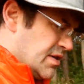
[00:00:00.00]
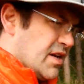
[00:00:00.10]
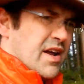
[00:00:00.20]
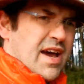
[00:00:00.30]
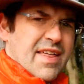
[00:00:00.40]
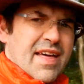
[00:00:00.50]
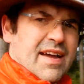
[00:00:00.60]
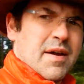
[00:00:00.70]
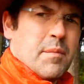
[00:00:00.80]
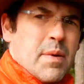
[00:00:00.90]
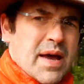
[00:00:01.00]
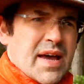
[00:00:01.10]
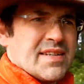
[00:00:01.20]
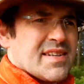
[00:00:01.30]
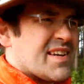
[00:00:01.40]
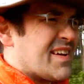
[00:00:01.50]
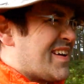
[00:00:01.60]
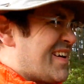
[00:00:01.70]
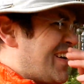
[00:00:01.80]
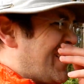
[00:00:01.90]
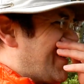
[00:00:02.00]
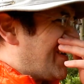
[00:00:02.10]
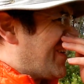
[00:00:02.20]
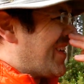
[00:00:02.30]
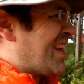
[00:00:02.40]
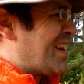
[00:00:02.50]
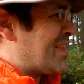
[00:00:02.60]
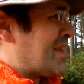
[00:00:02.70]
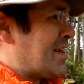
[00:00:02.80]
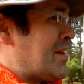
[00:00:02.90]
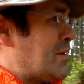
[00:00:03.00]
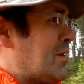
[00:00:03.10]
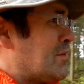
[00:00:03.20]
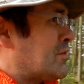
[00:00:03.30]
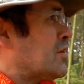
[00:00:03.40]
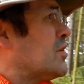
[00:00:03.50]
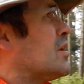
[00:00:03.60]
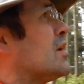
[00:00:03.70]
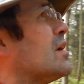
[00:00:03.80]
don't know how that compares with anything you lot have done.